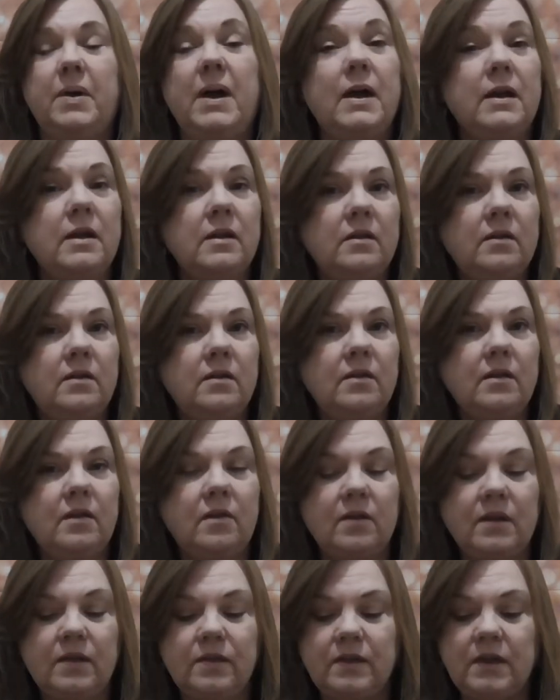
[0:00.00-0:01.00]
bargains,
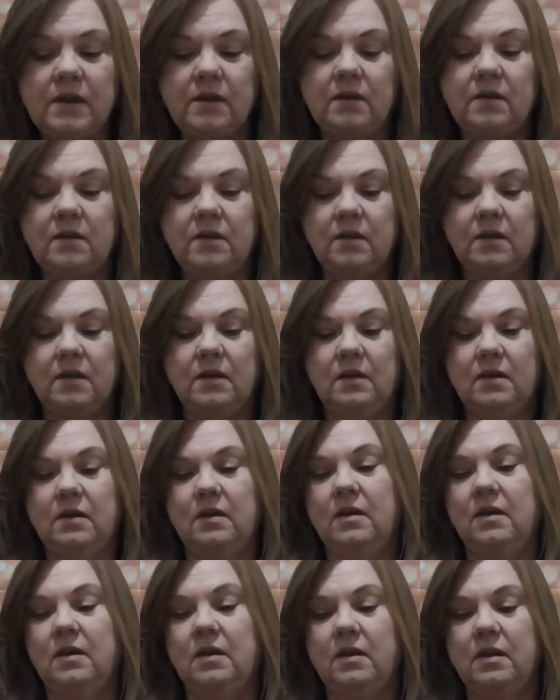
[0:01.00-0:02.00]
I think.
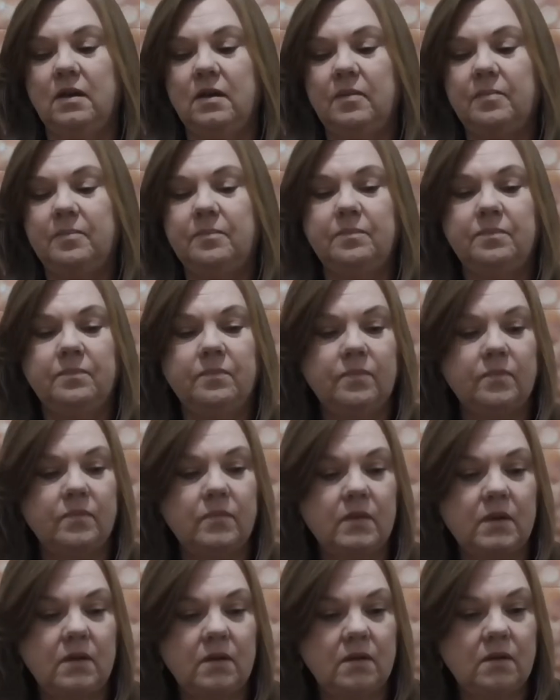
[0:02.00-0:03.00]
um,
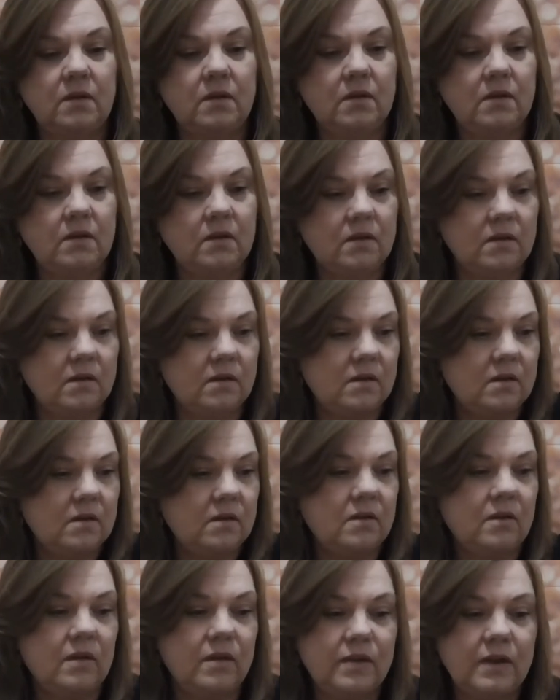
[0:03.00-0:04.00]

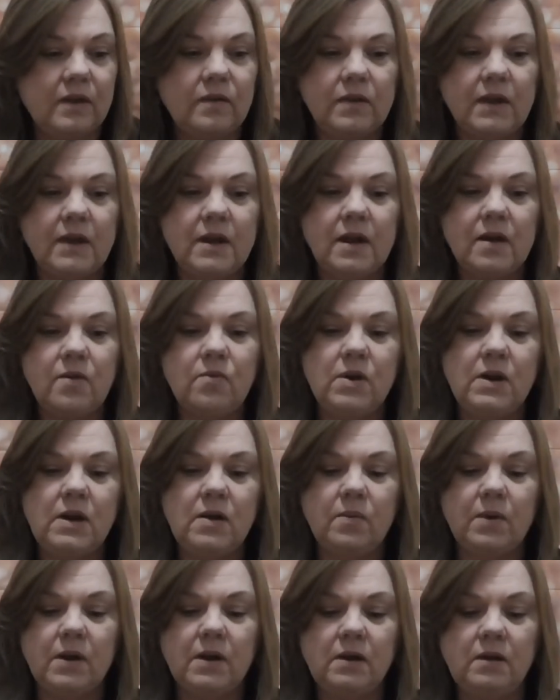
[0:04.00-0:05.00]
I think they are
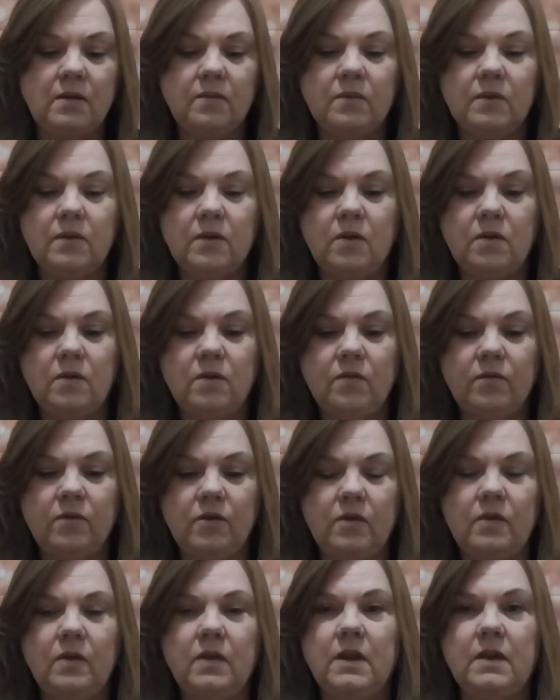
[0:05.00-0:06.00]
anyway. So the
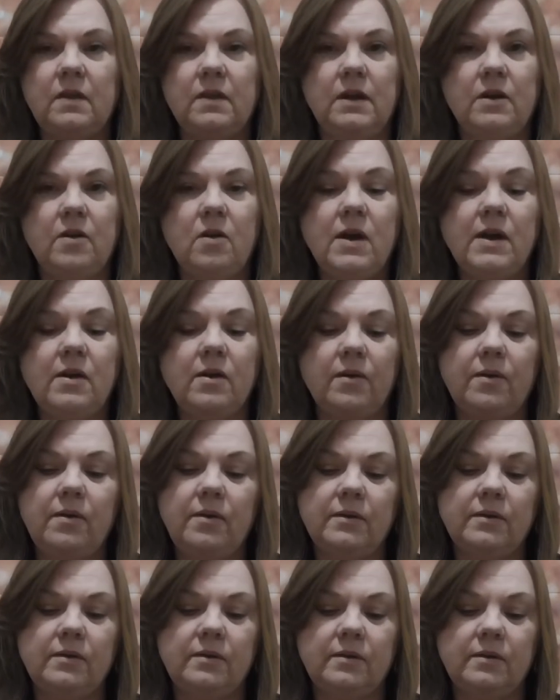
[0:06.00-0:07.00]
first thing that I
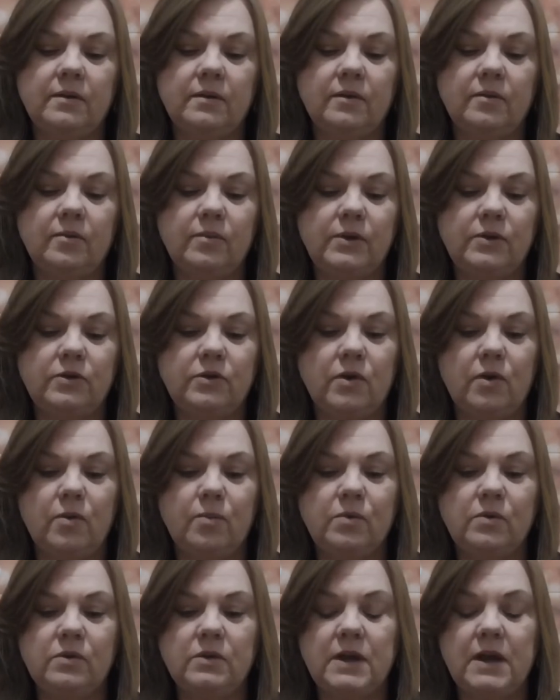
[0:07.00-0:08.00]
got, which I'll
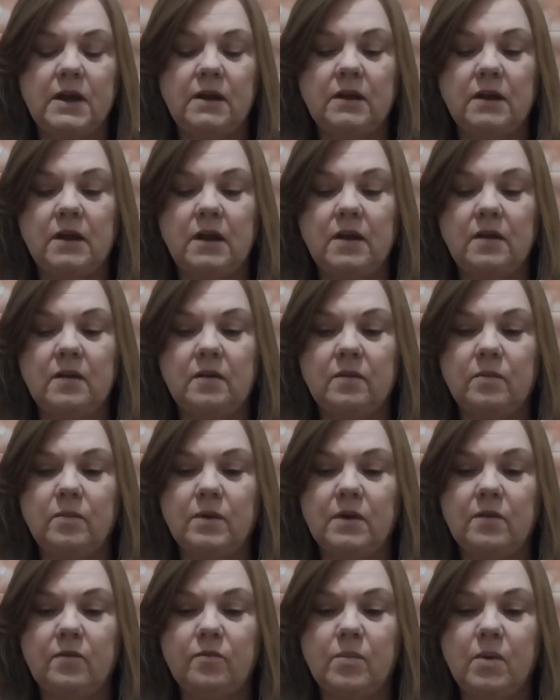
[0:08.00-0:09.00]
put down as
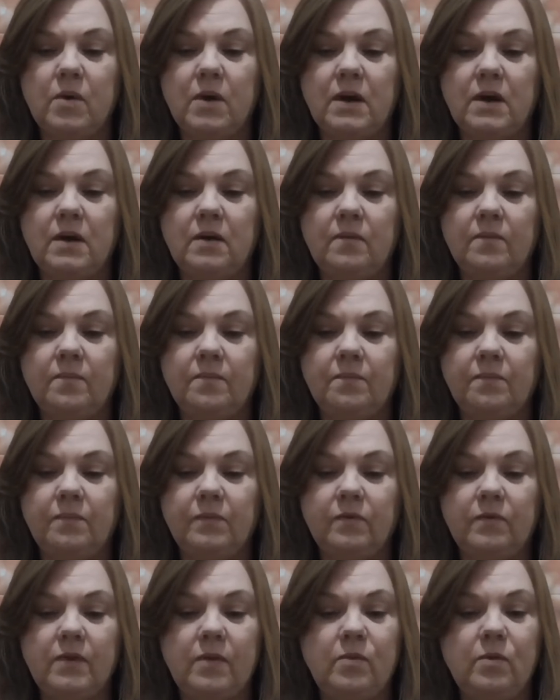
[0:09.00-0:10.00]
one of my
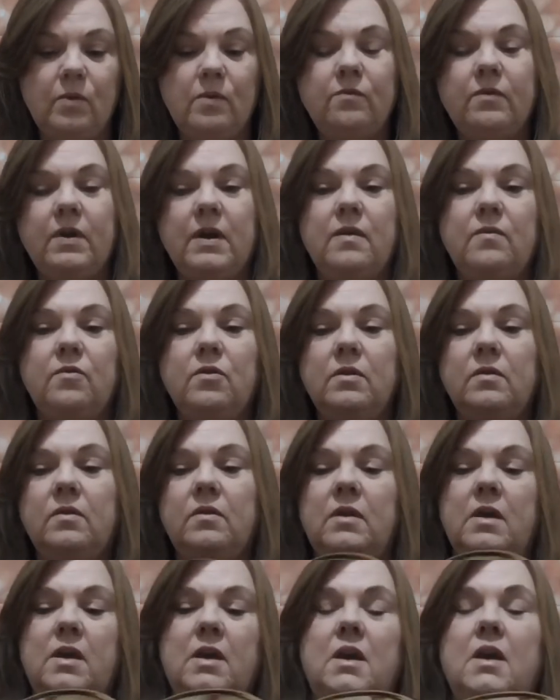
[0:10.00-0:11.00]
February
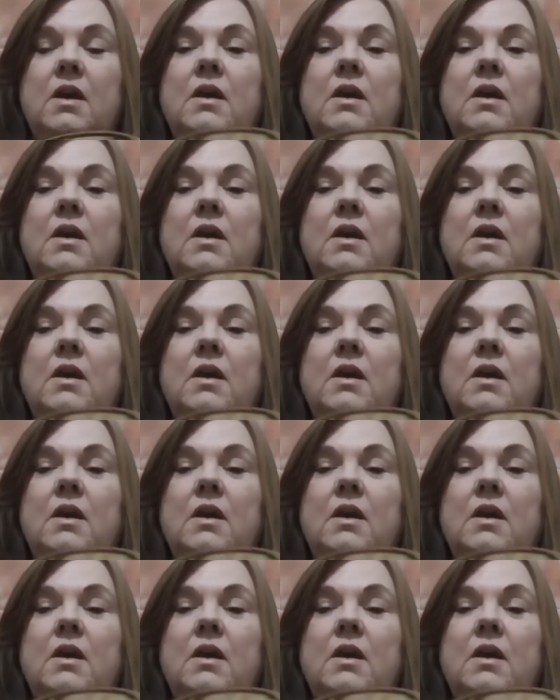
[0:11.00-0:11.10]
favourites,